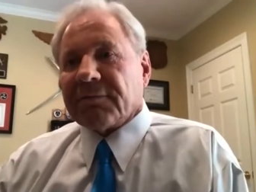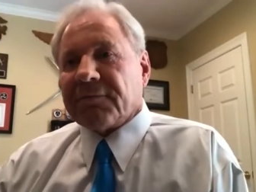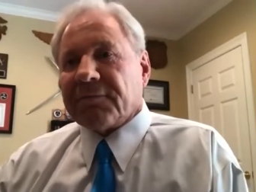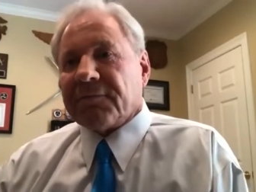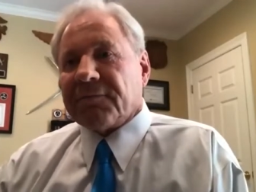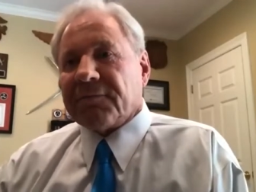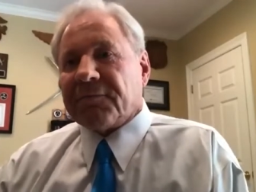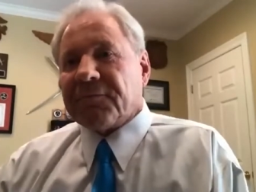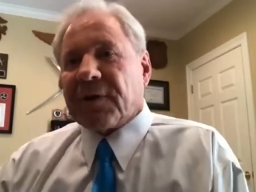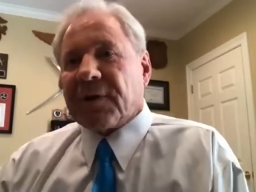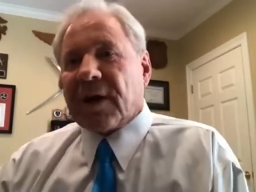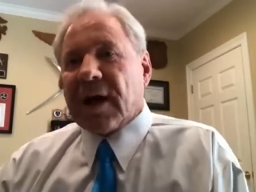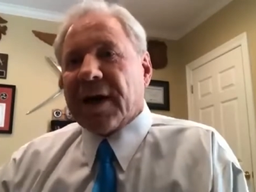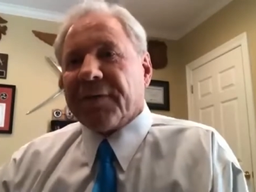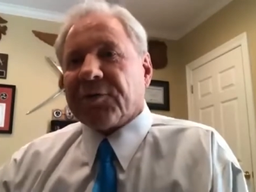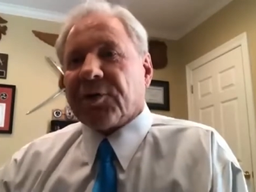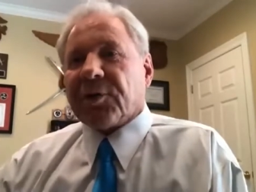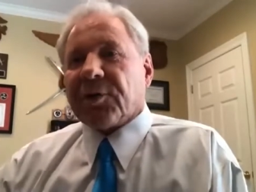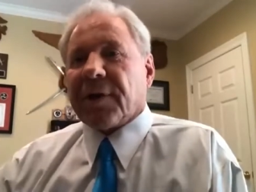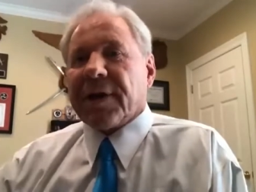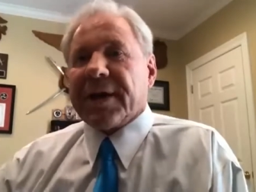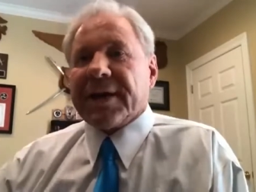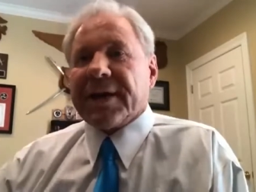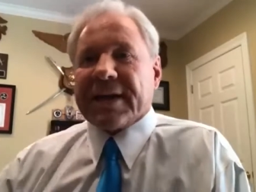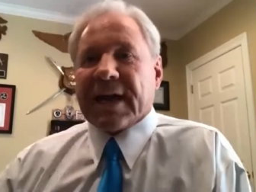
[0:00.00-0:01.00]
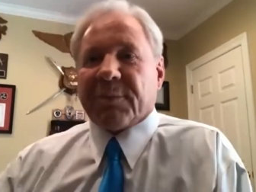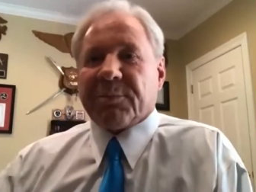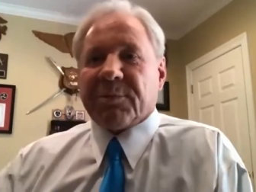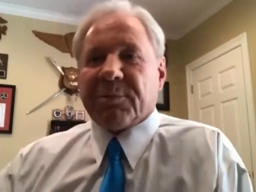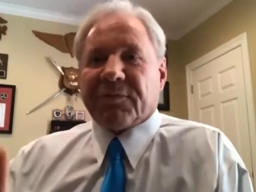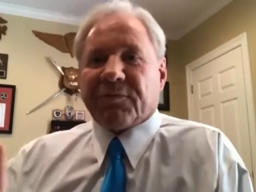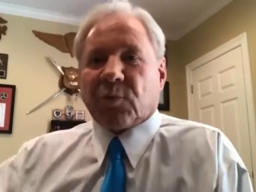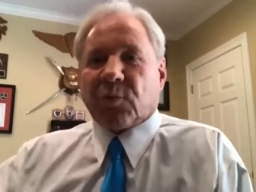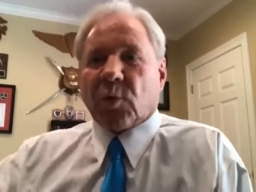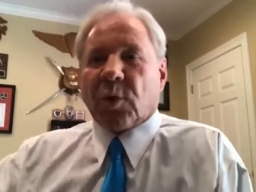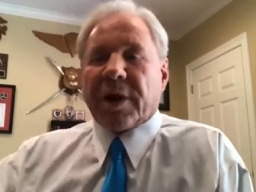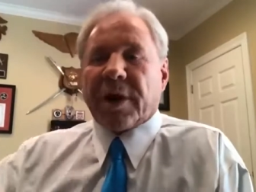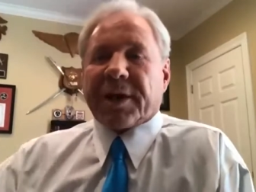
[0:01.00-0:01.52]
5, great. Now,
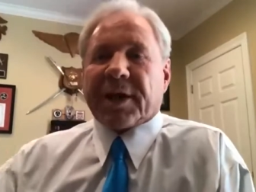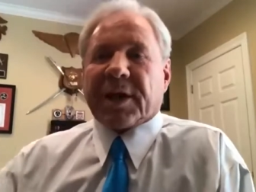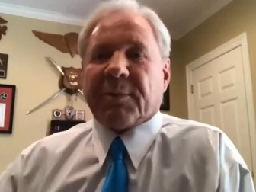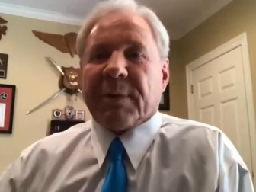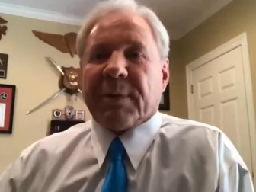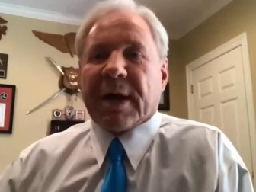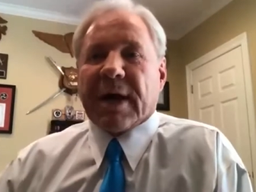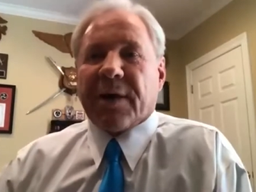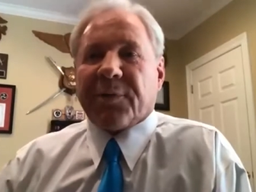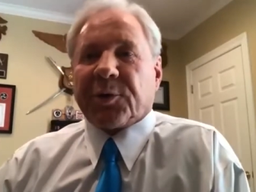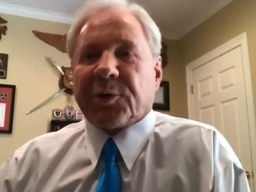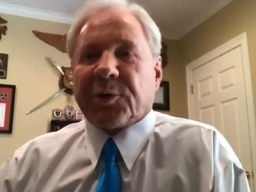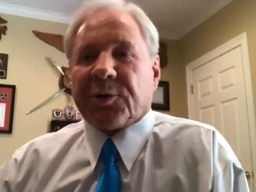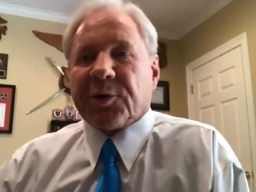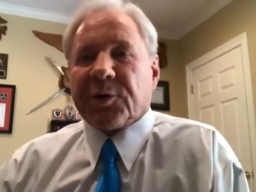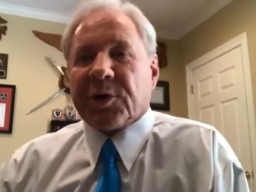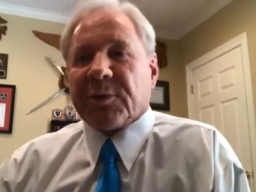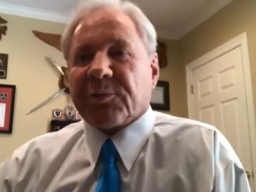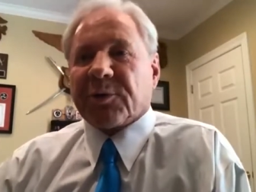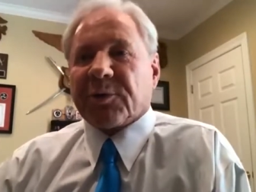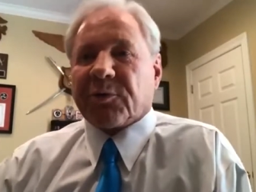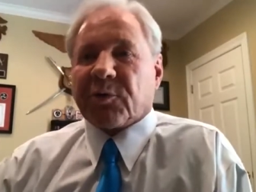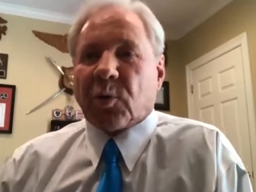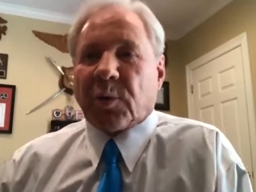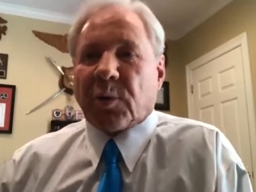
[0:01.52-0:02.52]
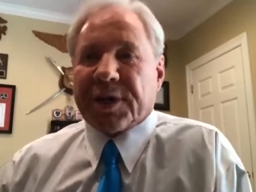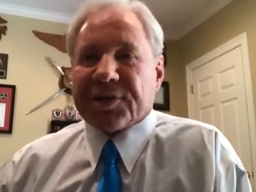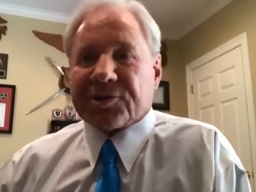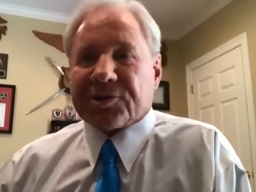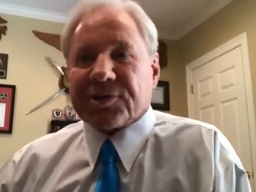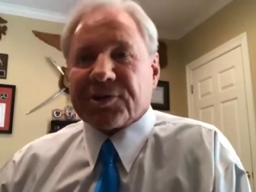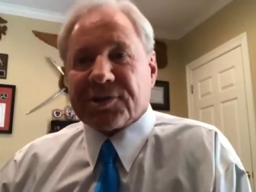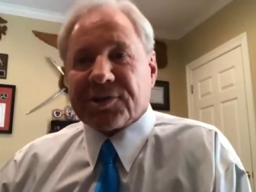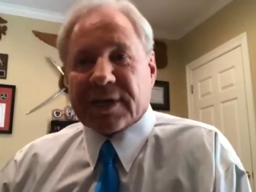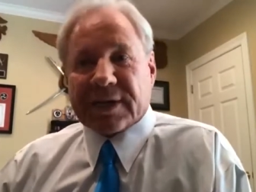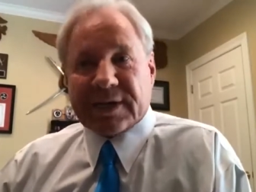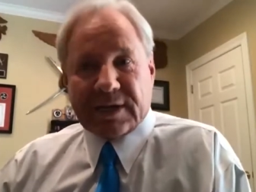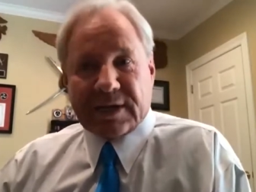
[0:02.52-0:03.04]
before I come out, there are a number of
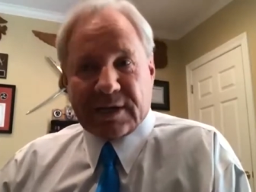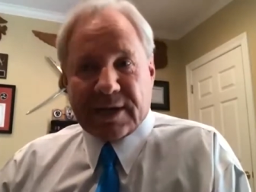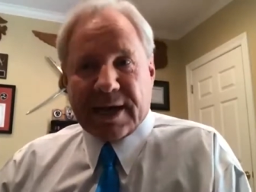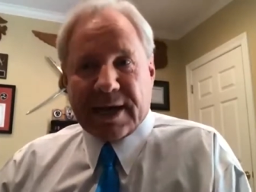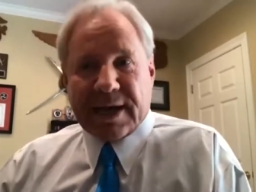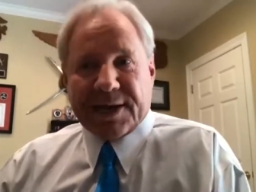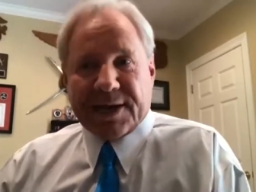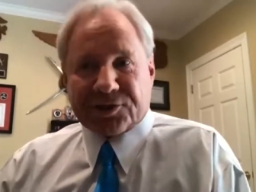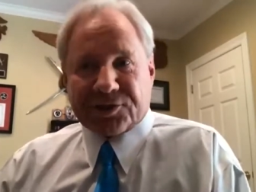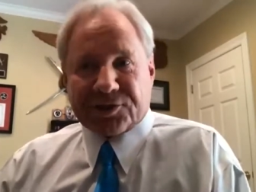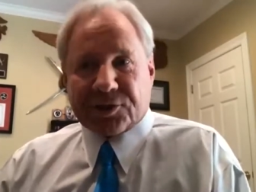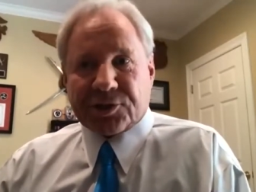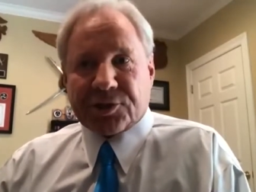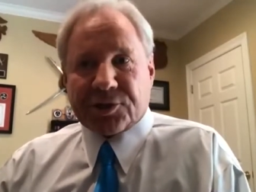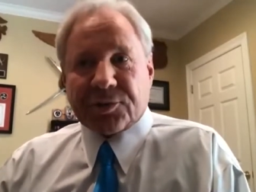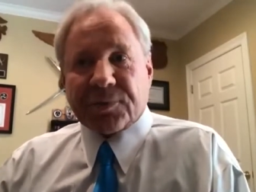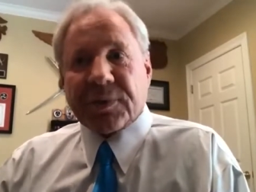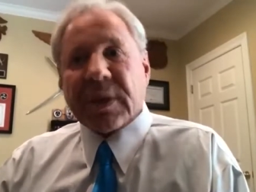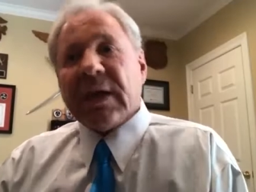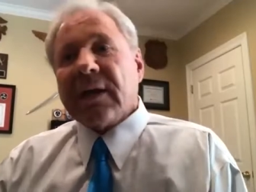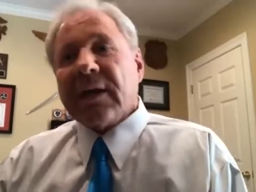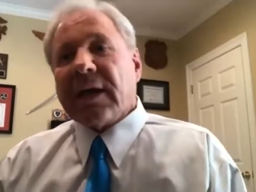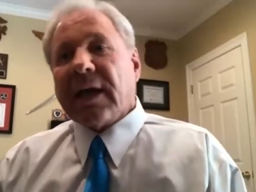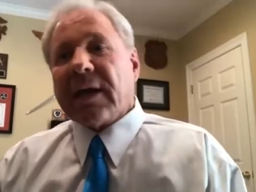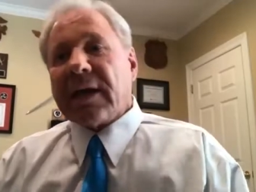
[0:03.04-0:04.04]
questions I need to ask you, and I